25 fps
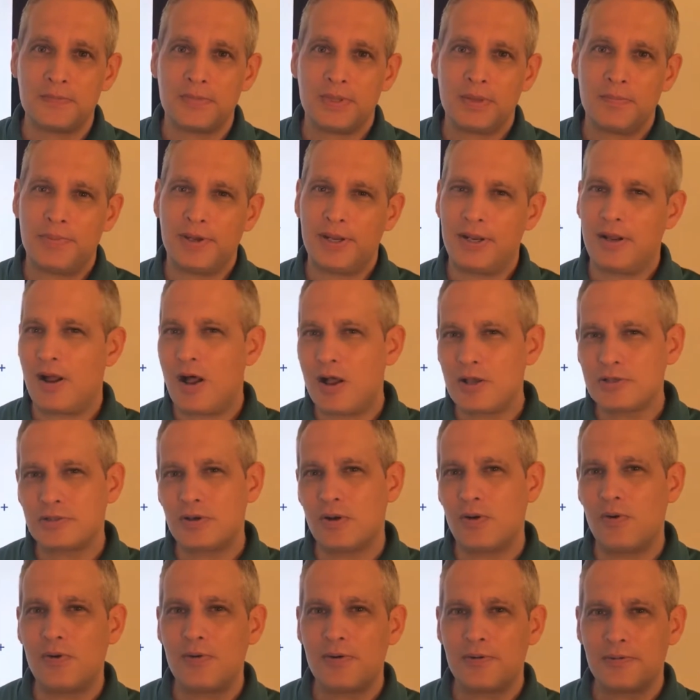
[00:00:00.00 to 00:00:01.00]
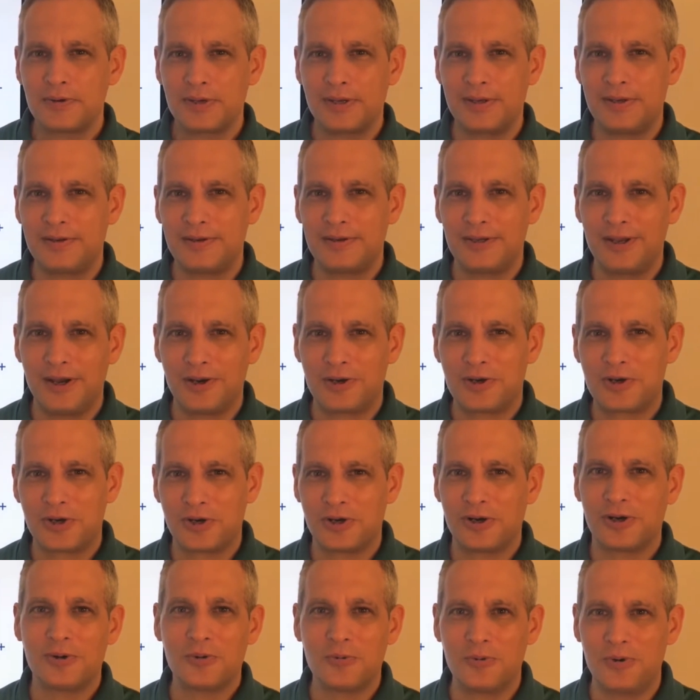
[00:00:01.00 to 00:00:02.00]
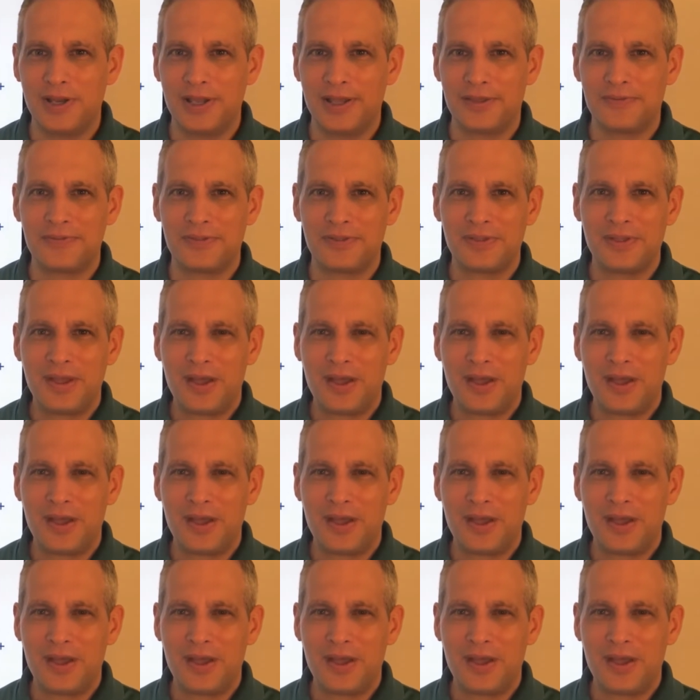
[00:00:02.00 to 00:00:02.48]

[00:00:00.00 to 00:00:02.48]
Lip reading: but it also can occur with